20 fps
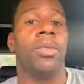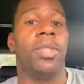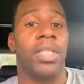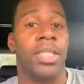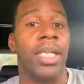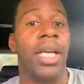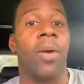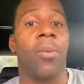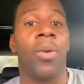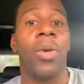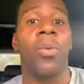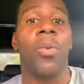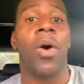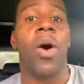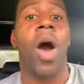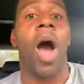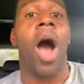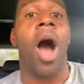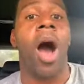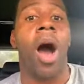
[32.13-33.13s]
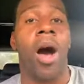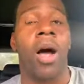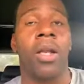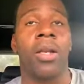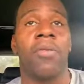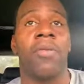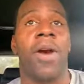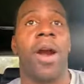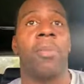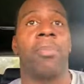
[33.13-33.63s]
yeah, we want all
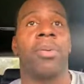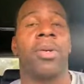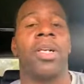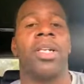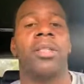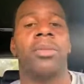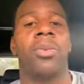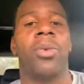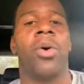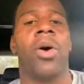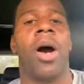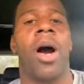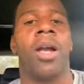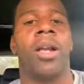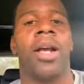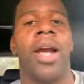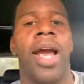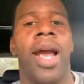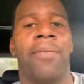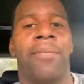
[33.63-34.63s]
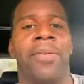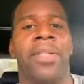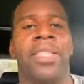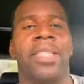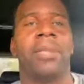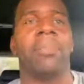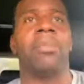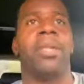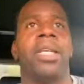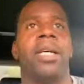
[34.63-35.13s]
of our players, we want all our athletes
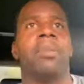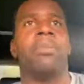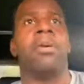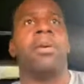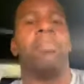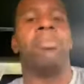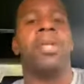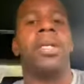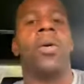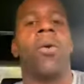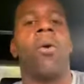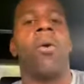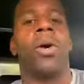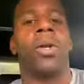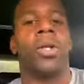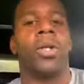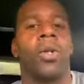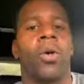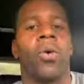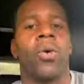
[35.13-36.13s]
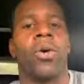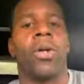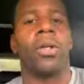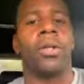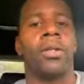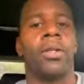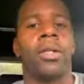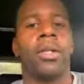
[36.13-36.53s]
to be able to be on the court.